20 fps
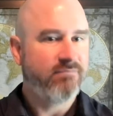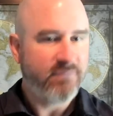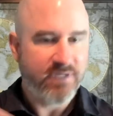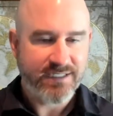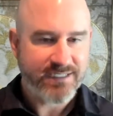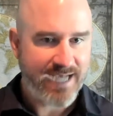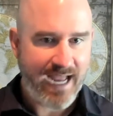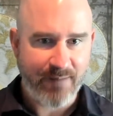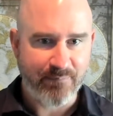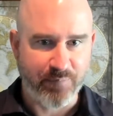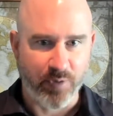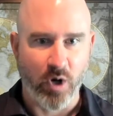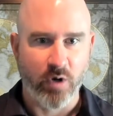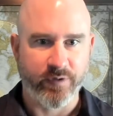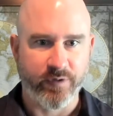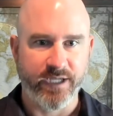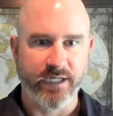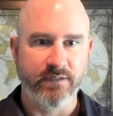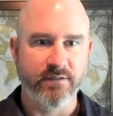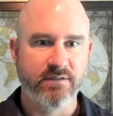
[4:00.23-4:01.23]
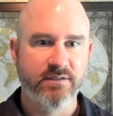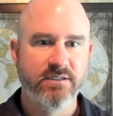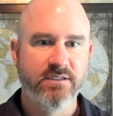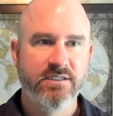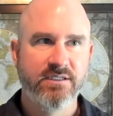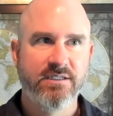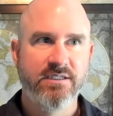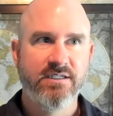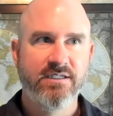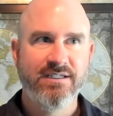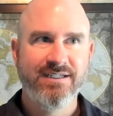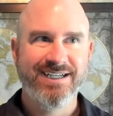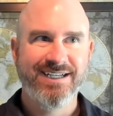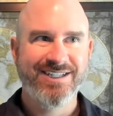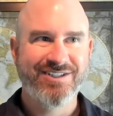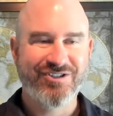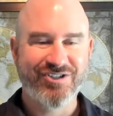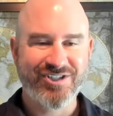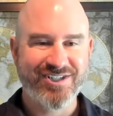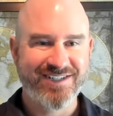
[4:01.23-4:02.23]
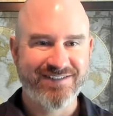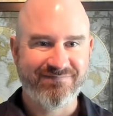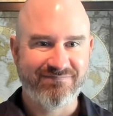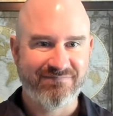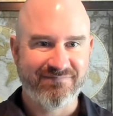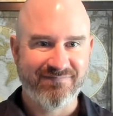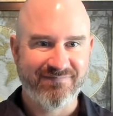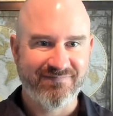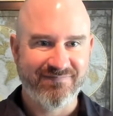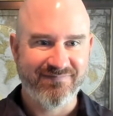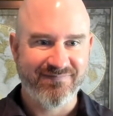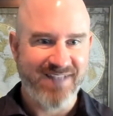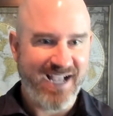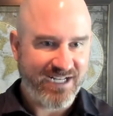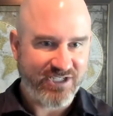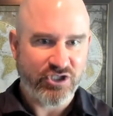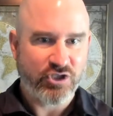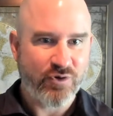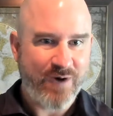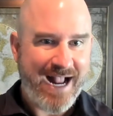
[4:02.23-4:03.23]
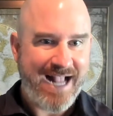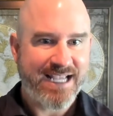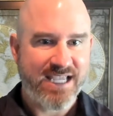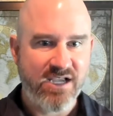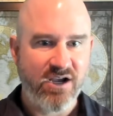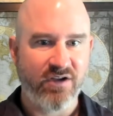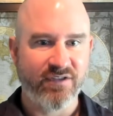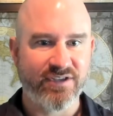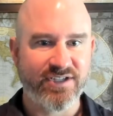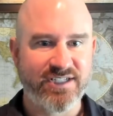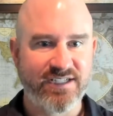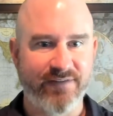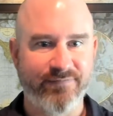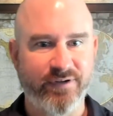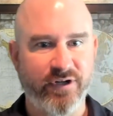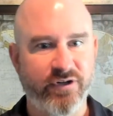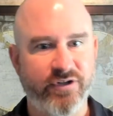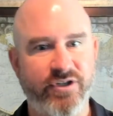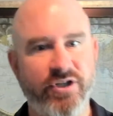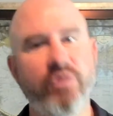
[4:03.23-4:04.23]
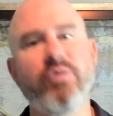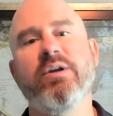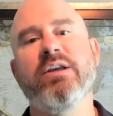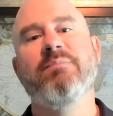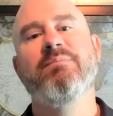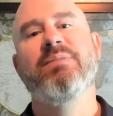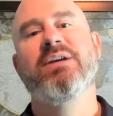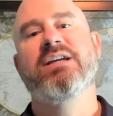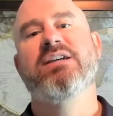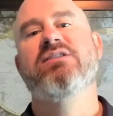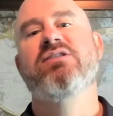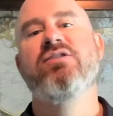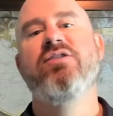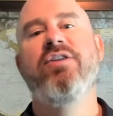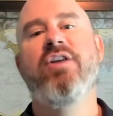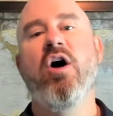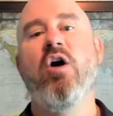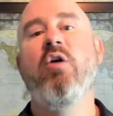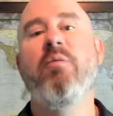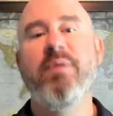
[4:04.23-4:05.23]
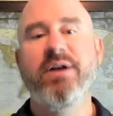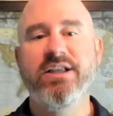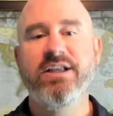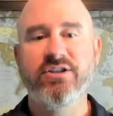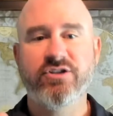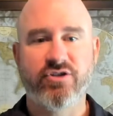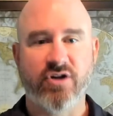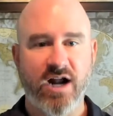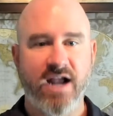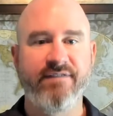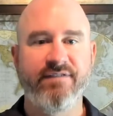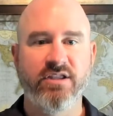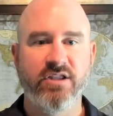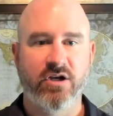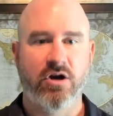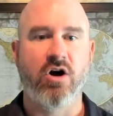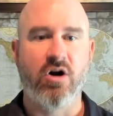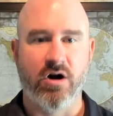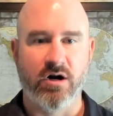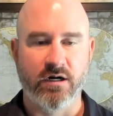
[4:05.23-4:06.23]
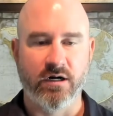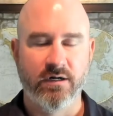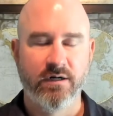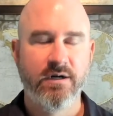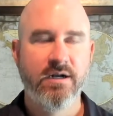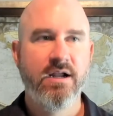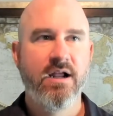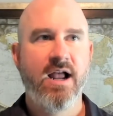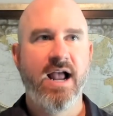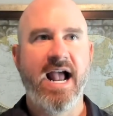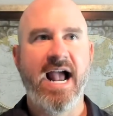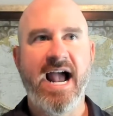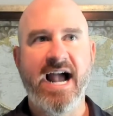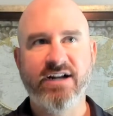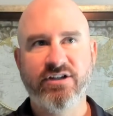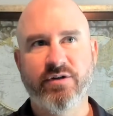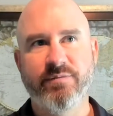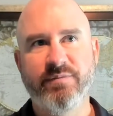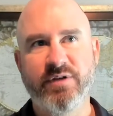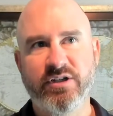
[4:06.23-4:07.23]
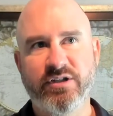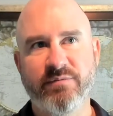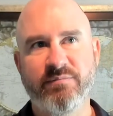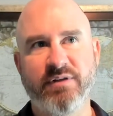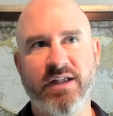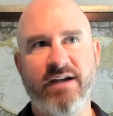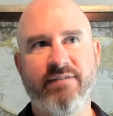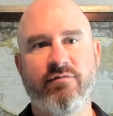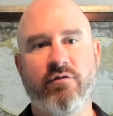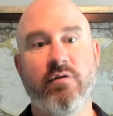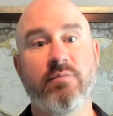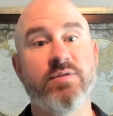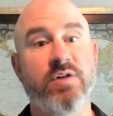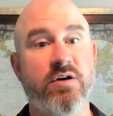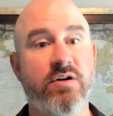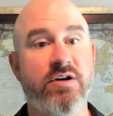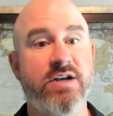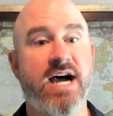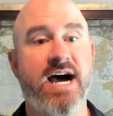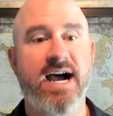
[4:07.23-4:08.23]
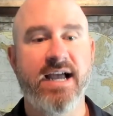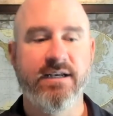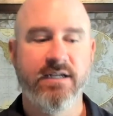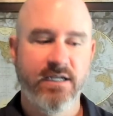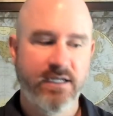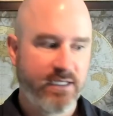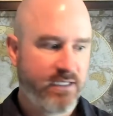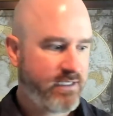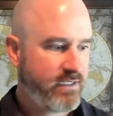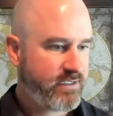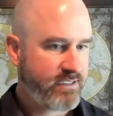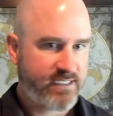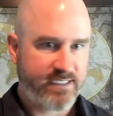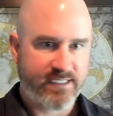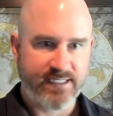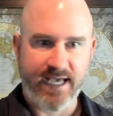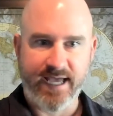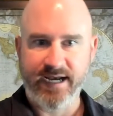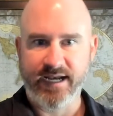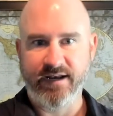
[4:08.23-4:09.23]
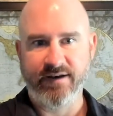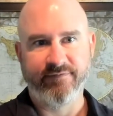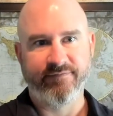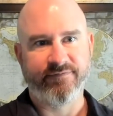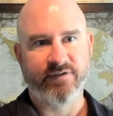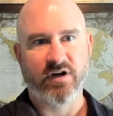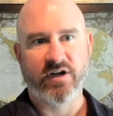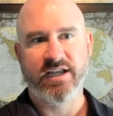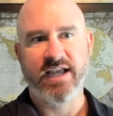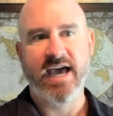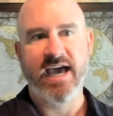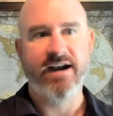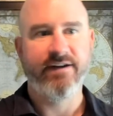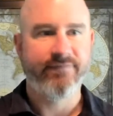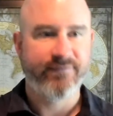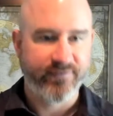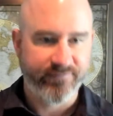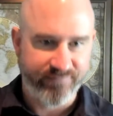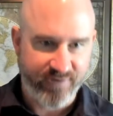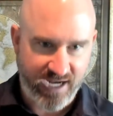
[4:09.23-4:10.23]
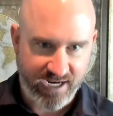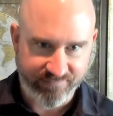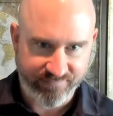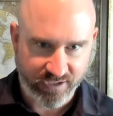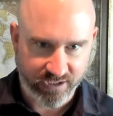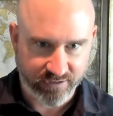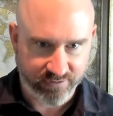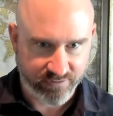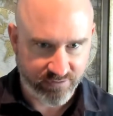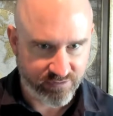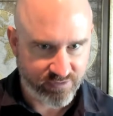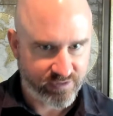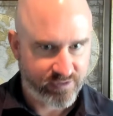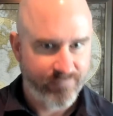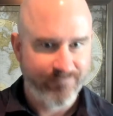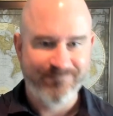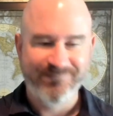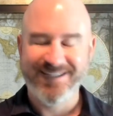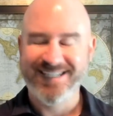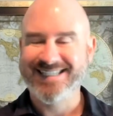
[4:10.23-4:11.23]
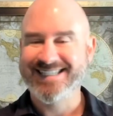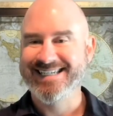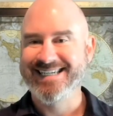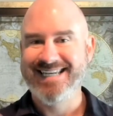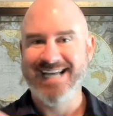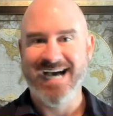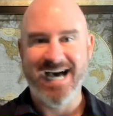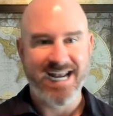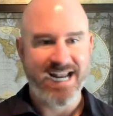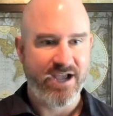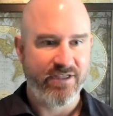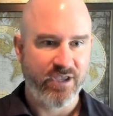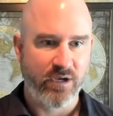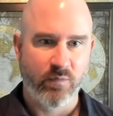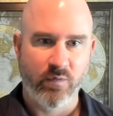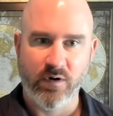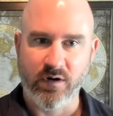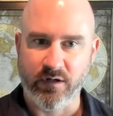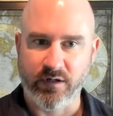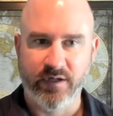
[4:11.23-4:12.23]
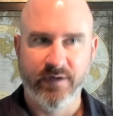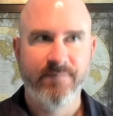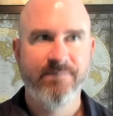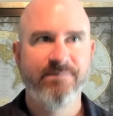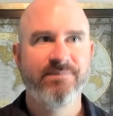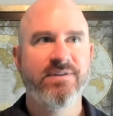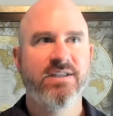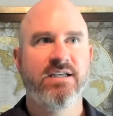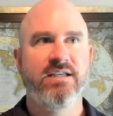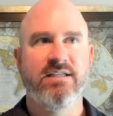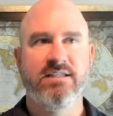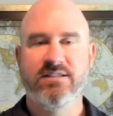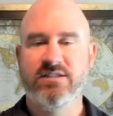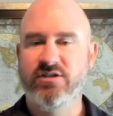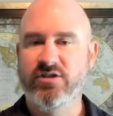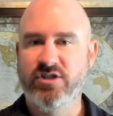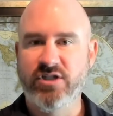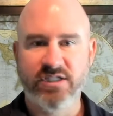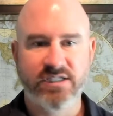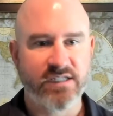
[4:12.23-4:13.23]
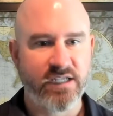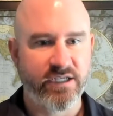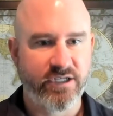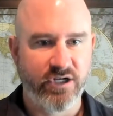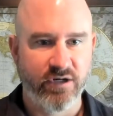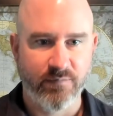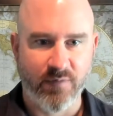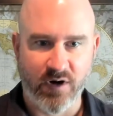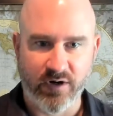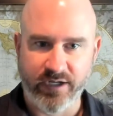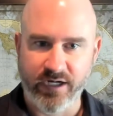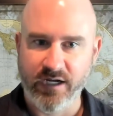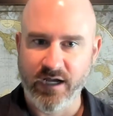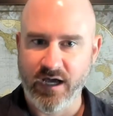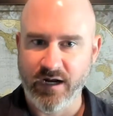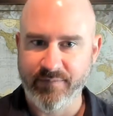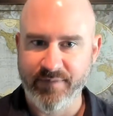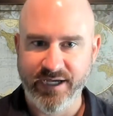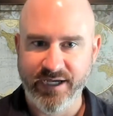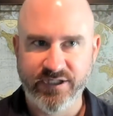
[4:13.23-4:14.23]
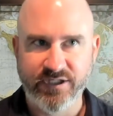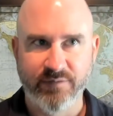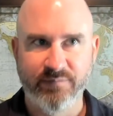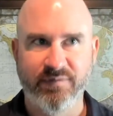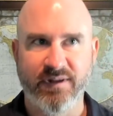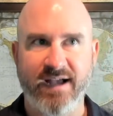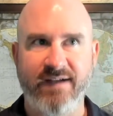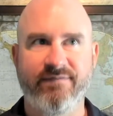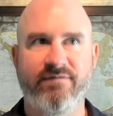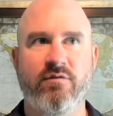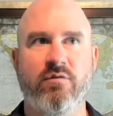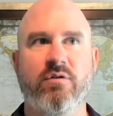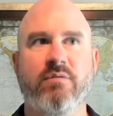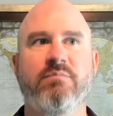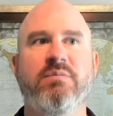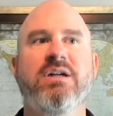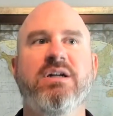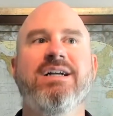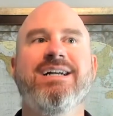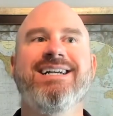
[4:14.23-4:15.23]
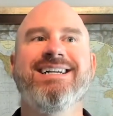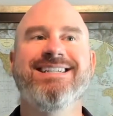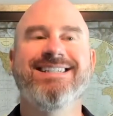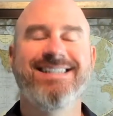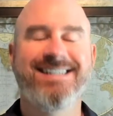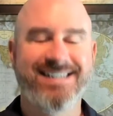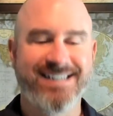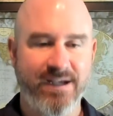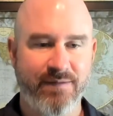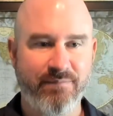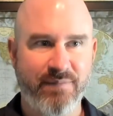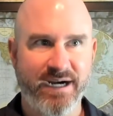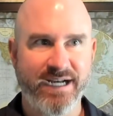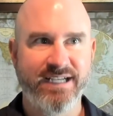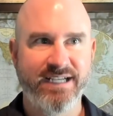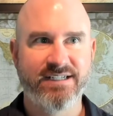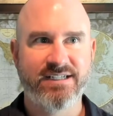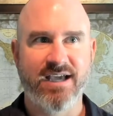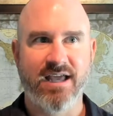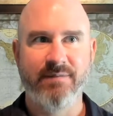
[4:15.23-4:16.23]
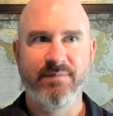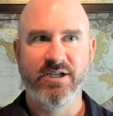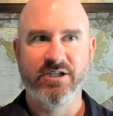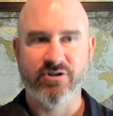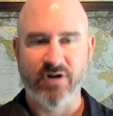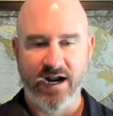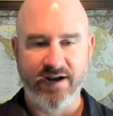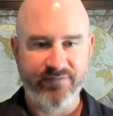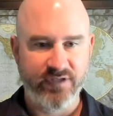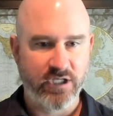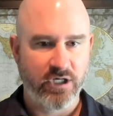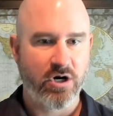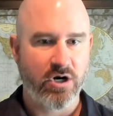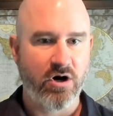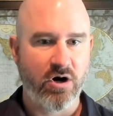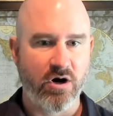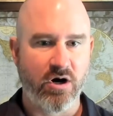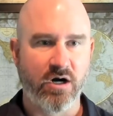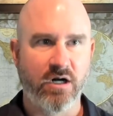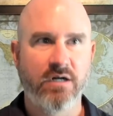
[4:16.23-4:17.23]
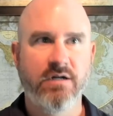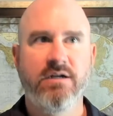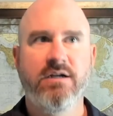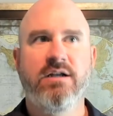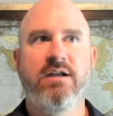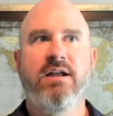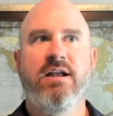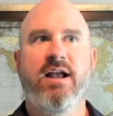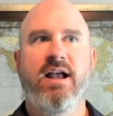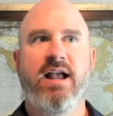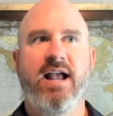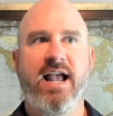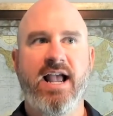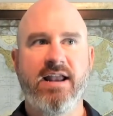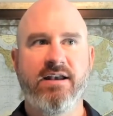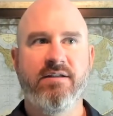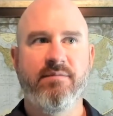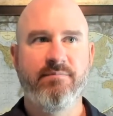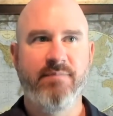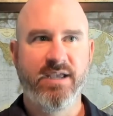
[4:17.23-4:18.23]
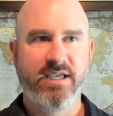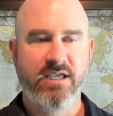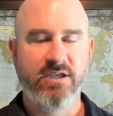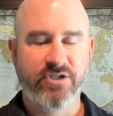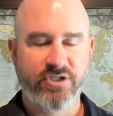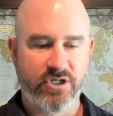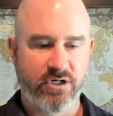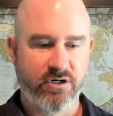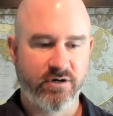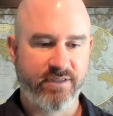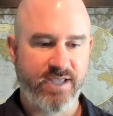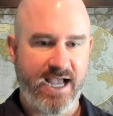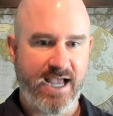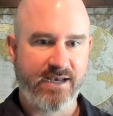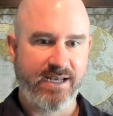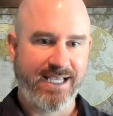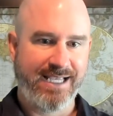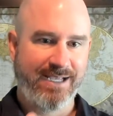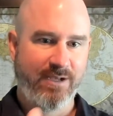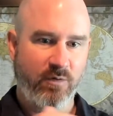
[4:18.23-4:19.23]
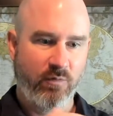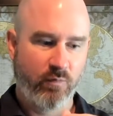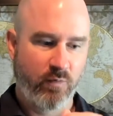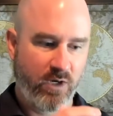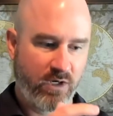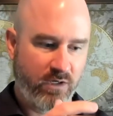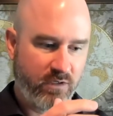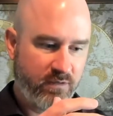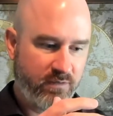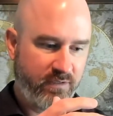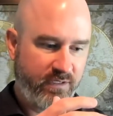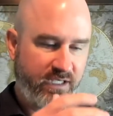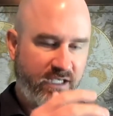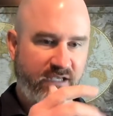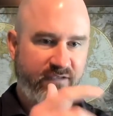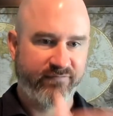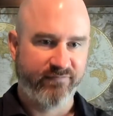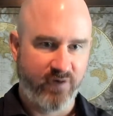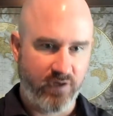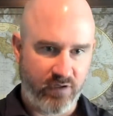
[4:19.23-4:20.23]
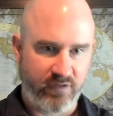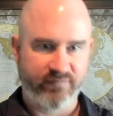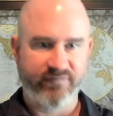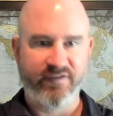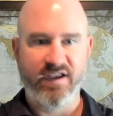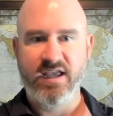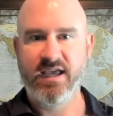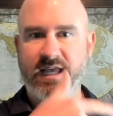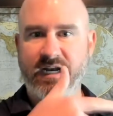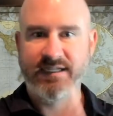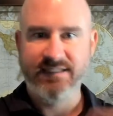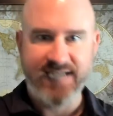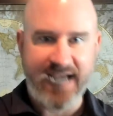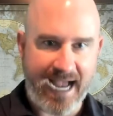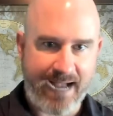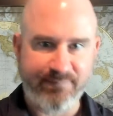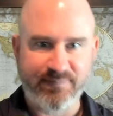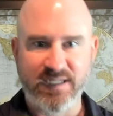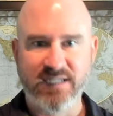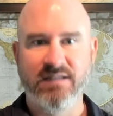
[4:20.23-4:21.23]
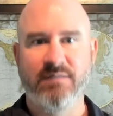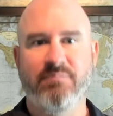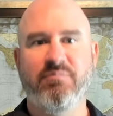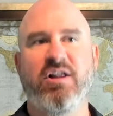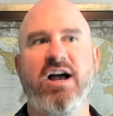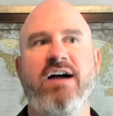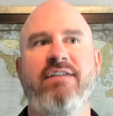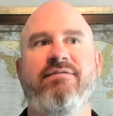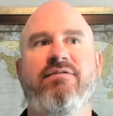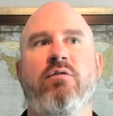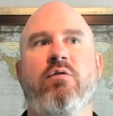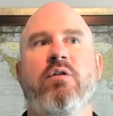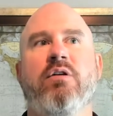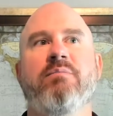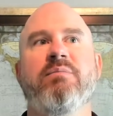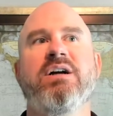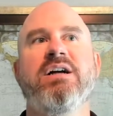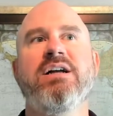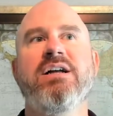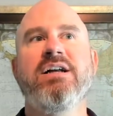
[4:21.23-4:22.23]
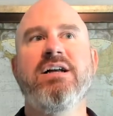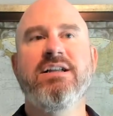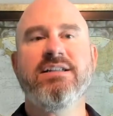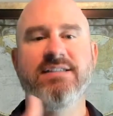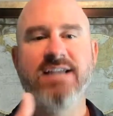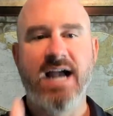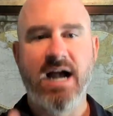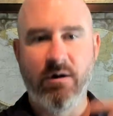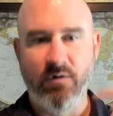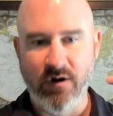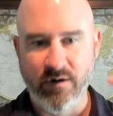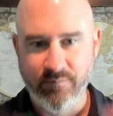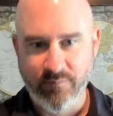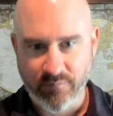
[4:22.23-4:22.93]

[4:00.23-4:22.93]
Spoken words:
It's not broken. It's just not tracking all the stuff you're doing because nobody is driving the car. Attribution platforms are not set it and forget it for 5 years. That's not how they work. It's just like your marketing automation platform. Somebody's got to be driving the car and making sure that we're evolving and adapting the platform to how